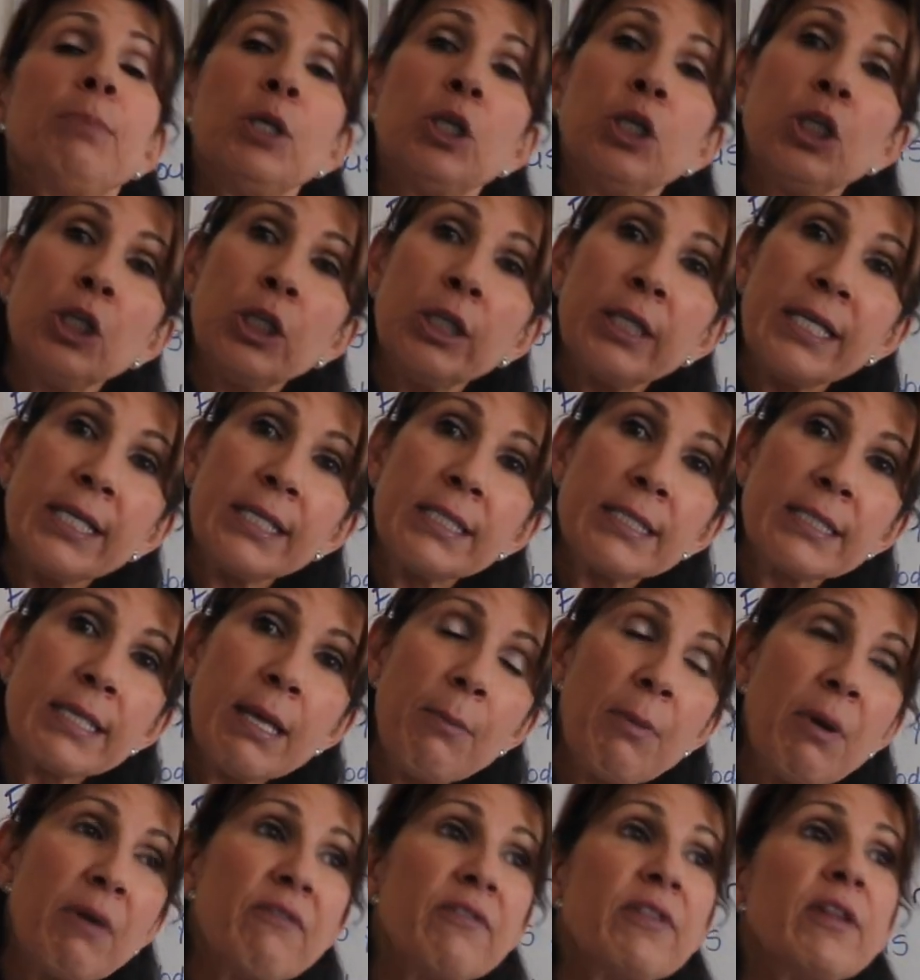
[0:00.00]
pulling
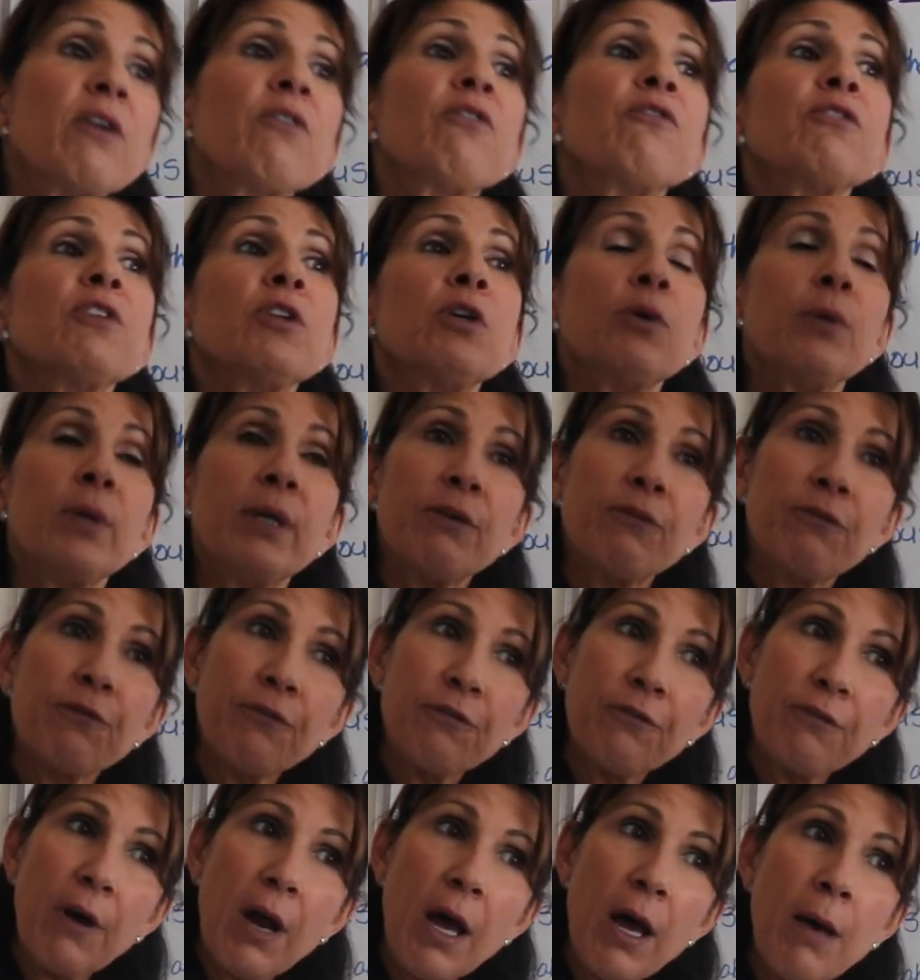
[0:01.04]
some of the fluid
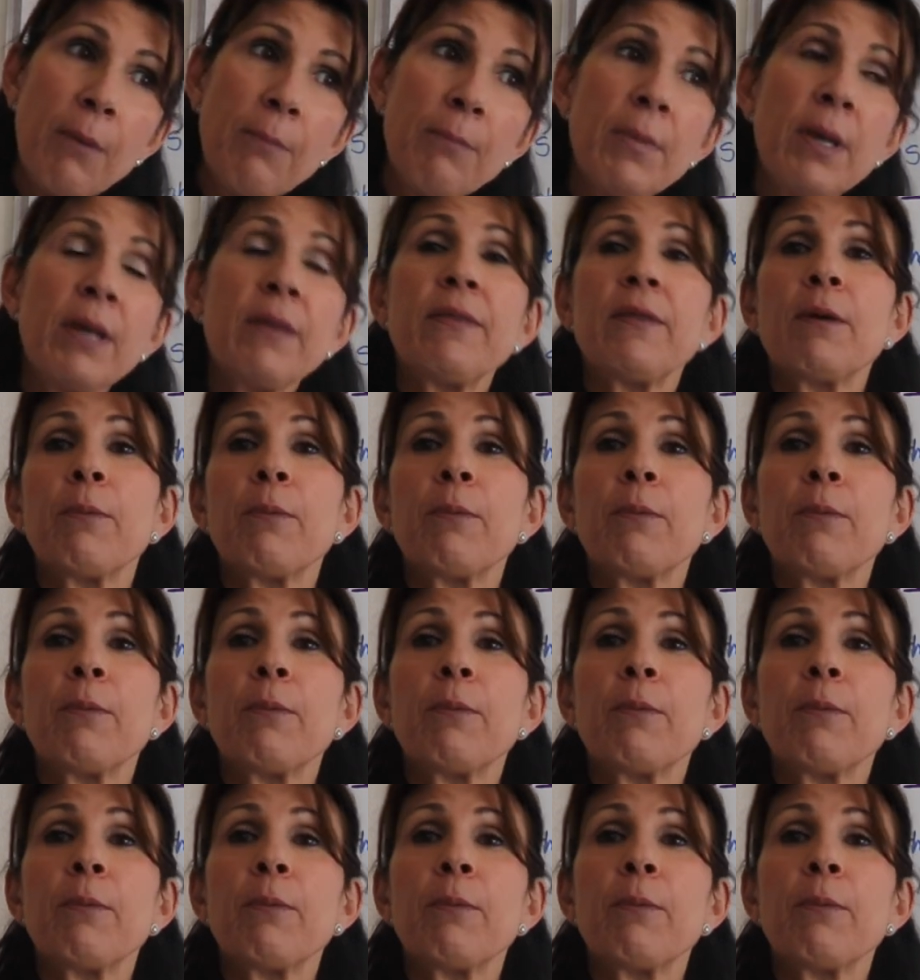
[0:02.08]
from